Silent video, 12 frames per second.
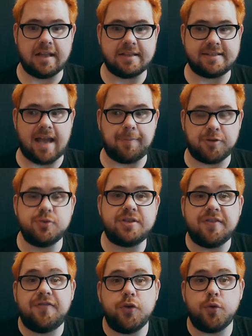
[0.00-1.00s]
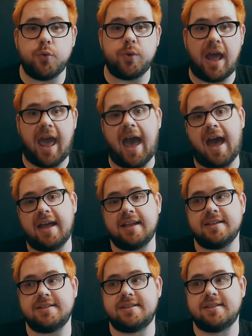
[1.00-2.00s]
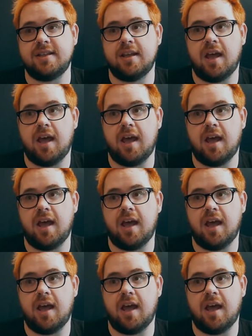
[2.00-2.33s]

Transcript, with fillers: stopped using food as